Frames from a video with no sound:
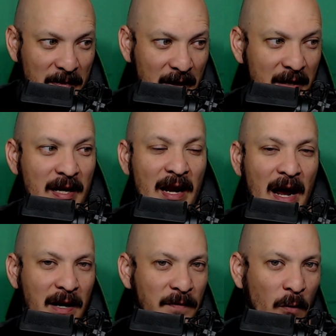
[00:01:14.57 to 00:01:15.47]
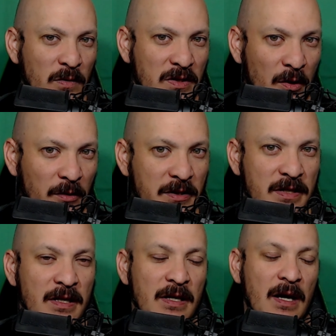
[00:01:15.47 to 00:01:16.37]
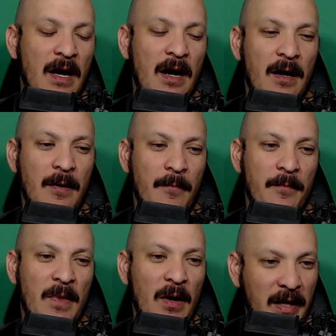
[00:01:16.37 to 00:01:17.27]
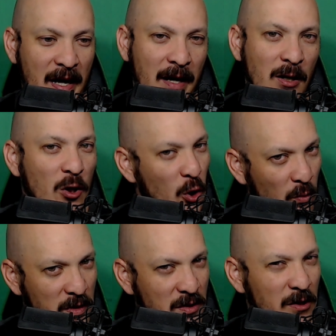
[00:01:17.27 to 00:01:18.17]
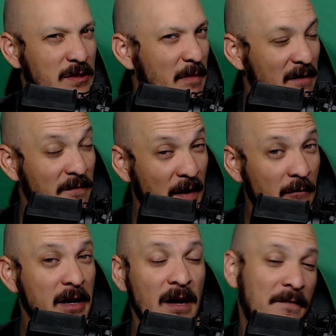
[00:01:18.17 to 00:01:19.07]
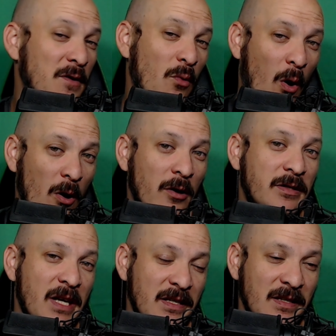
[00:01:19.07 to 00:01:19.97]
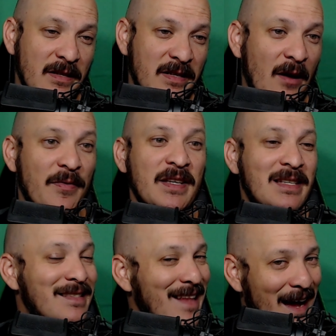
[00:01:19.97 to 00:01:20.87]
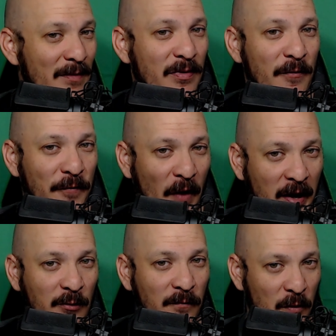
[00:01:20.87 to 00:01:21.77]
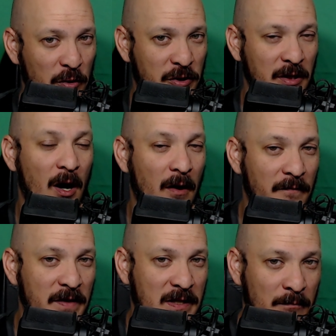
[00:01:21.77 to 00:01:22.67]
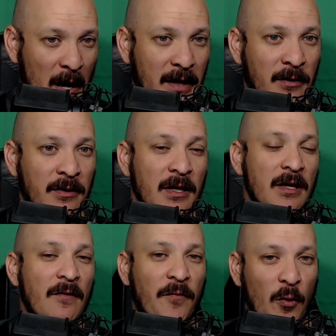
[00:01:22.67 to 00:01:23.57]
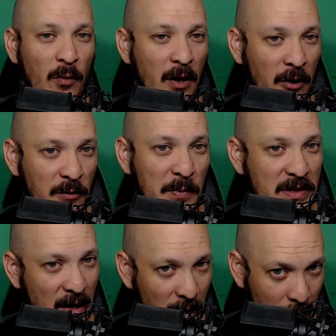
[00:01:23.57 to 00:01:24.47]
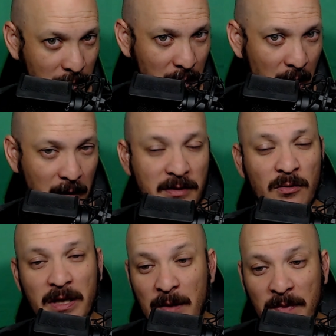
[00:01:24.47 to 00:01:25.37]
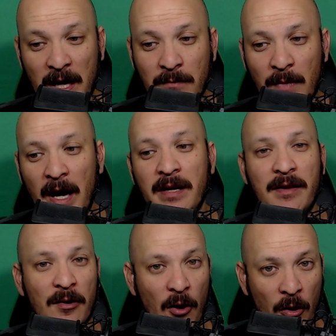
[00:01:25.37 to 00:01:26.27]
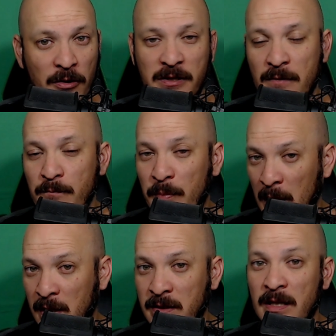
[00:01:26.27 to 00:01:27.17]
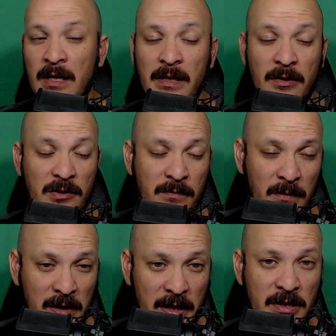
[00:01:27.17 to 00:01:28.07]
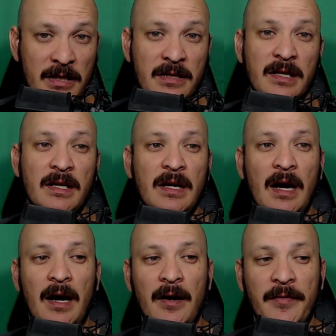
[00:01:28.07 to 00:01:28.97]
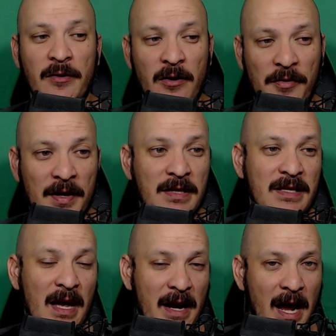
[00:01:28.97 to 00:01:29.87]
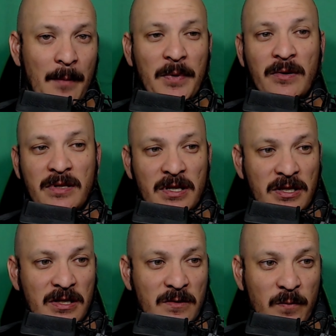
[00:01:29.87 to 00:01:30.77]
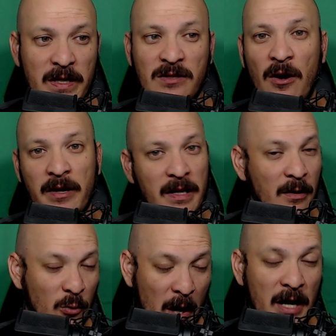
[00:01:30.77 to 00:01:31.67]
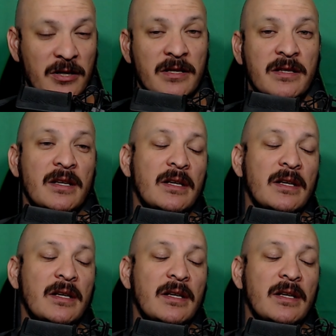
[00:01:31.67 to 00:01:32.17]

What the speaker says: get out of our results. Again, your results may vary if you are testing this out. This is not the final version of this miner for 100% unlock. So keep that in mind. There are some bugs. There's some glitches. There are things that happen, such as restarting and crashes.